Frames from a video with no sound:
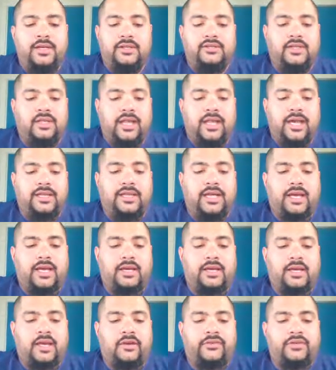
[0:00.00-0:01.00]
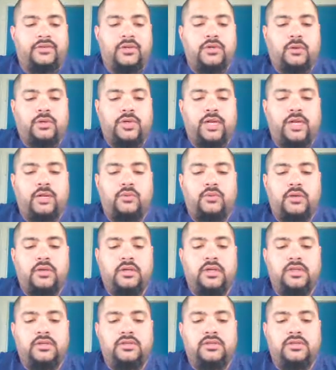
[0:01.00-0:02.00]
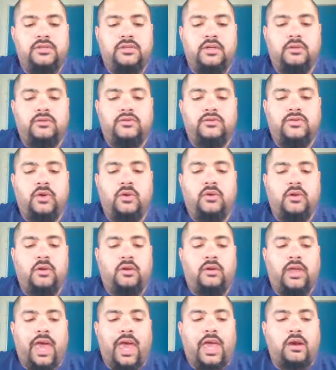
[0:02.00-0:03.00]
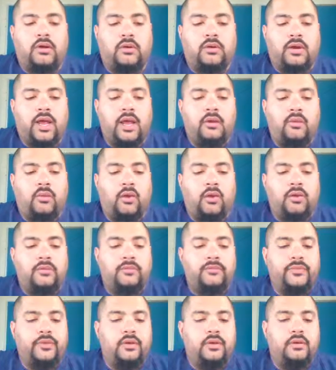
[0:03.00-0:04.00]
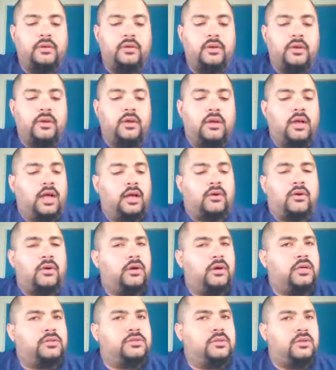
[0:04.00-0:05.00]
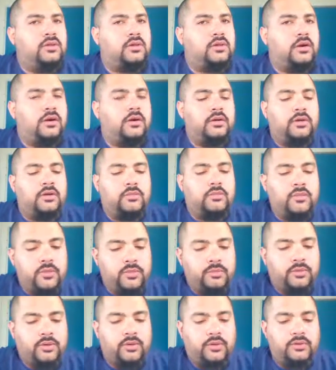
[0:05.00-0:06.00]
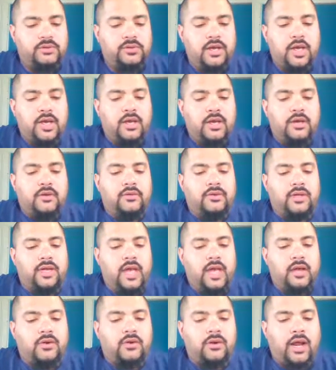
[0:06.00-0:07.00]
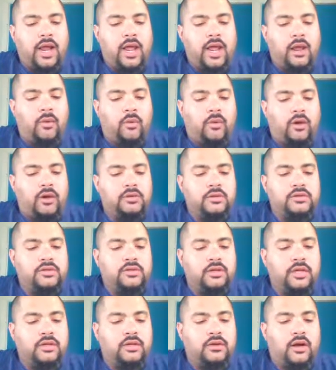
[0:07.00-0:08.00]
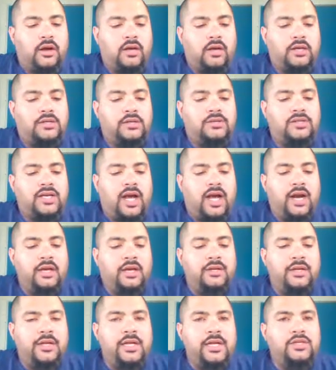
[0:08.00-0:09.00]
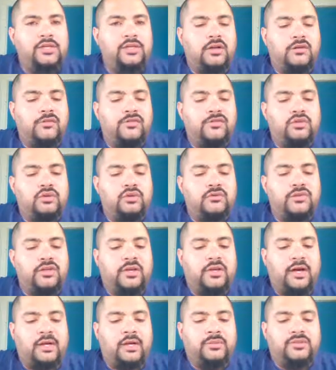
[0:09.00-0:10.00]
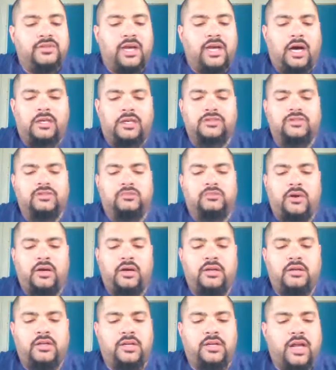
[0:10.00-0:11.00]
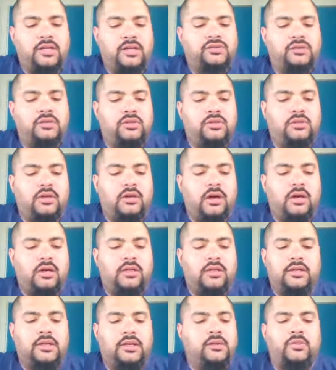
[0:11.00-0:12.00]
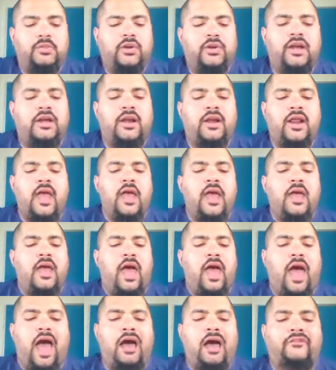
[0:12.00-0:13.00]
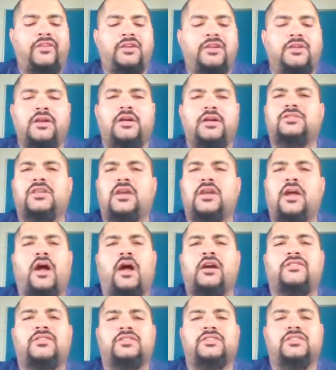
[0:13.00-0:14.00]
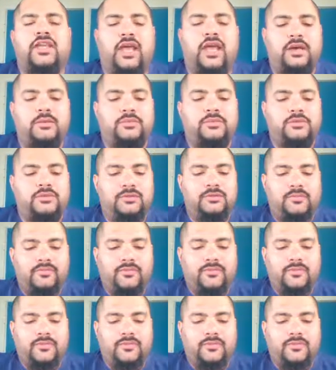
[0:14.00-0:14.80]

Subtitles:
He's glad that he never told anyone he's the so-called Acorn AWOL. According to the current rumors, the Acorn AWOL took on an entire legion of juvie cops, outsmarted the National Guard, and liberated half a dozen harvest camps.